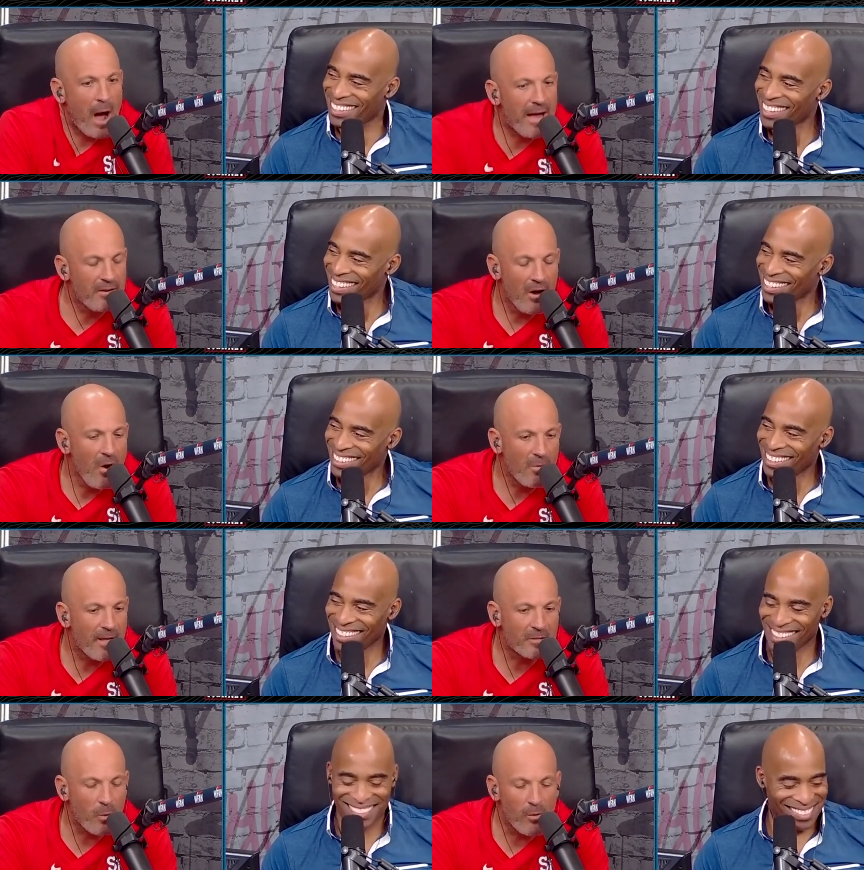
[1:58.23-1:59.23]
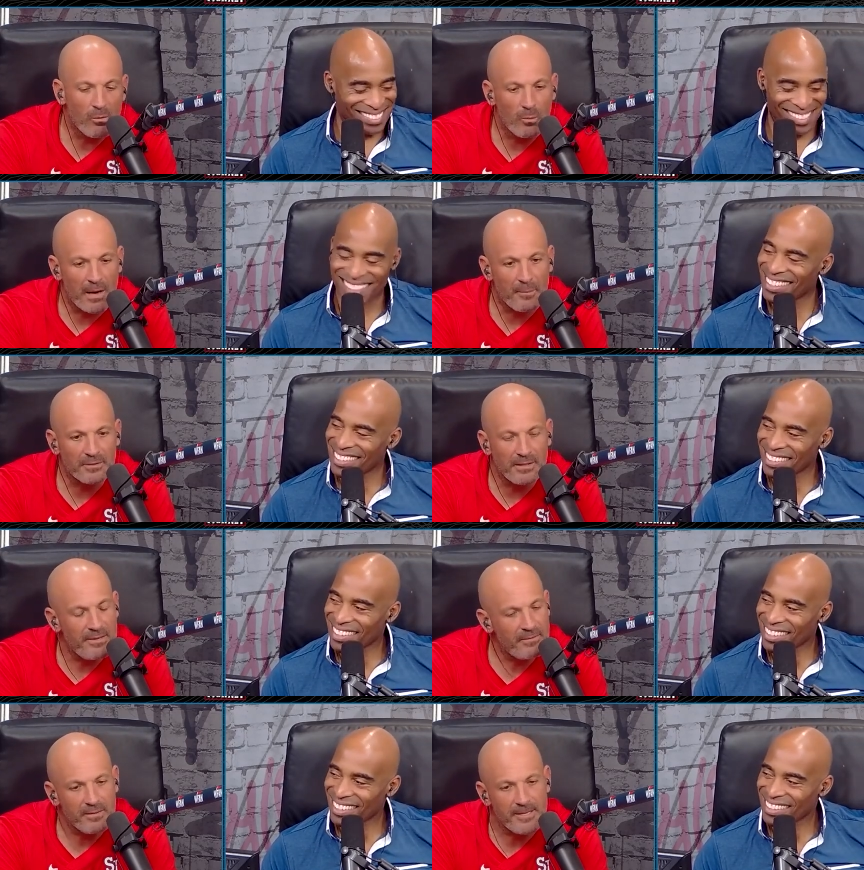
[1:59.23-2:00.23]
Speaker 1: know. That's why when, when, I was leaving
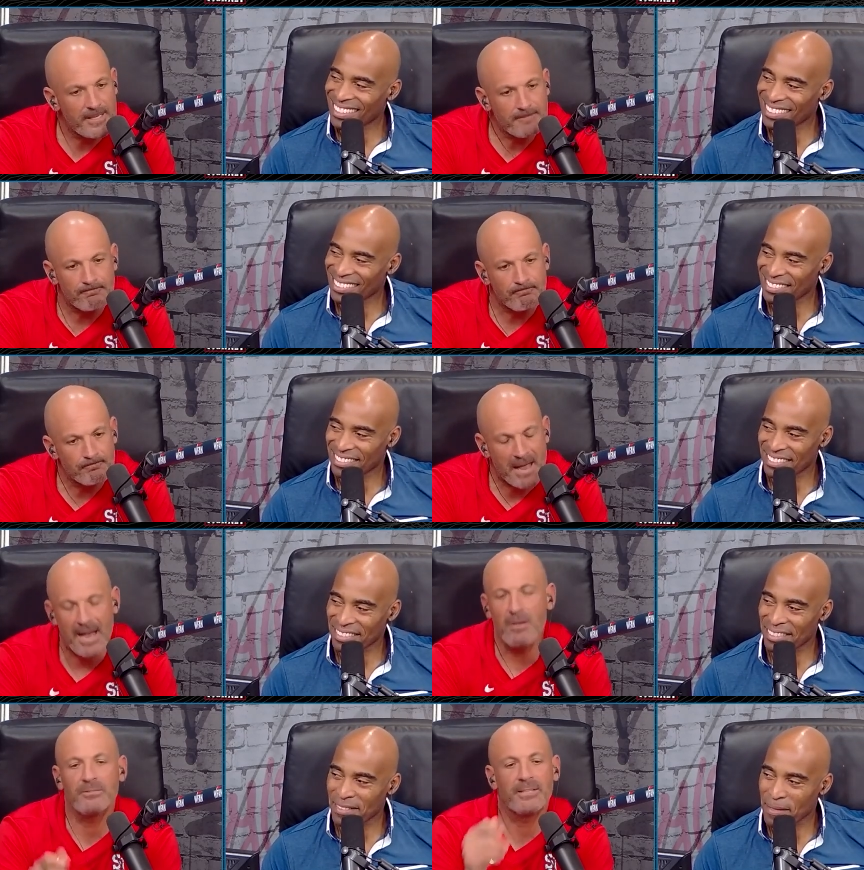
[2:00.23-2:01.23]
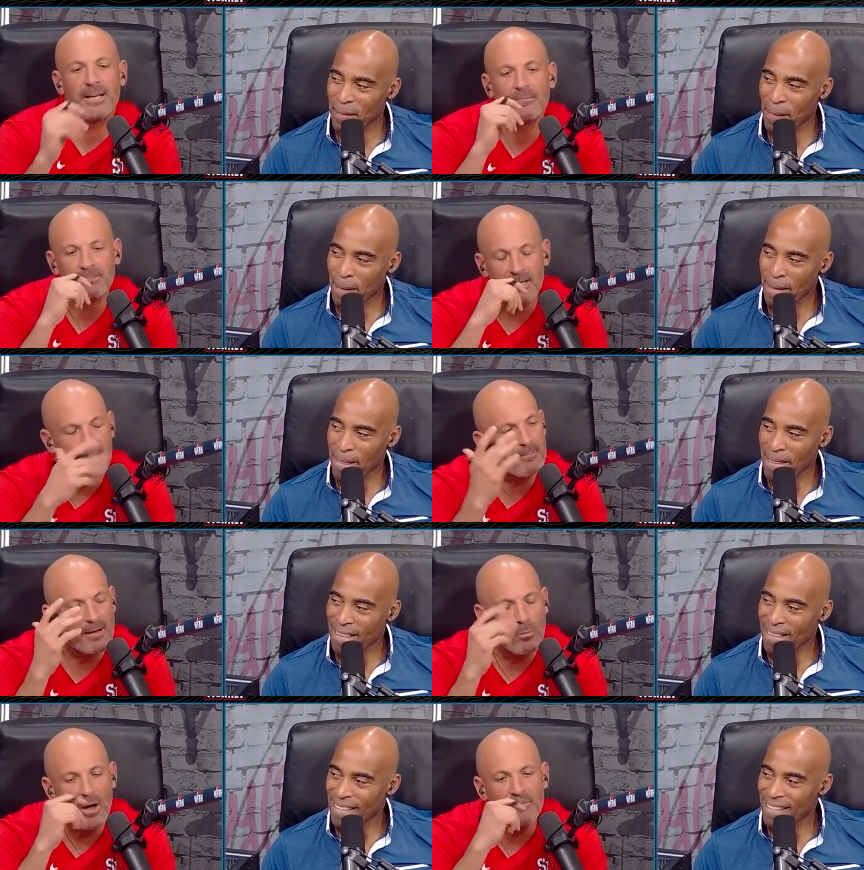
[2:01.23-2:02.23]
the, the house today, again, my
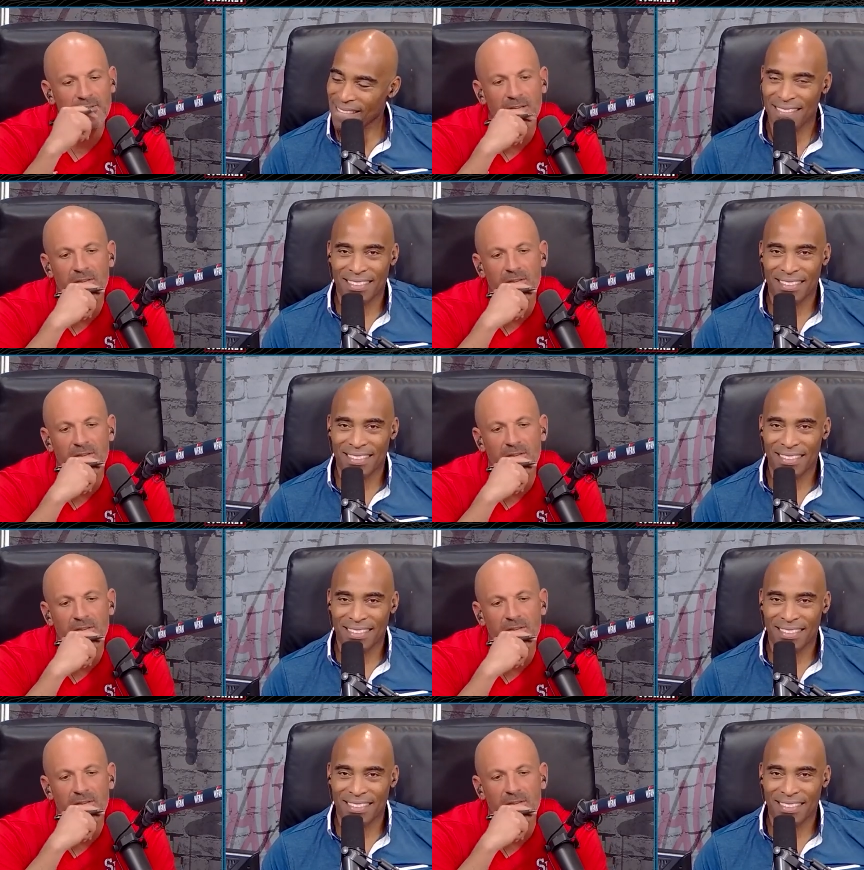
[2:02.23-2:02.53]
wife said, Are you